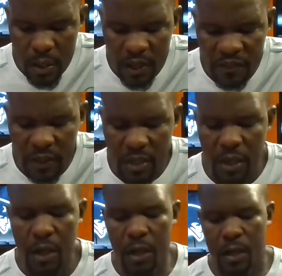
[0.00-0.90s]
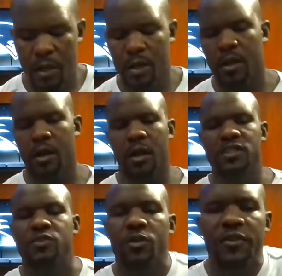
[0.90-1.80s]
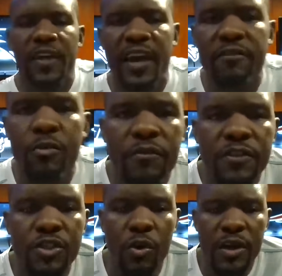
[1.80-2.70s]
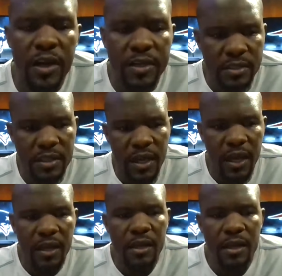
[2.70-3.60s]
I think just want to thank everyone for joining us today.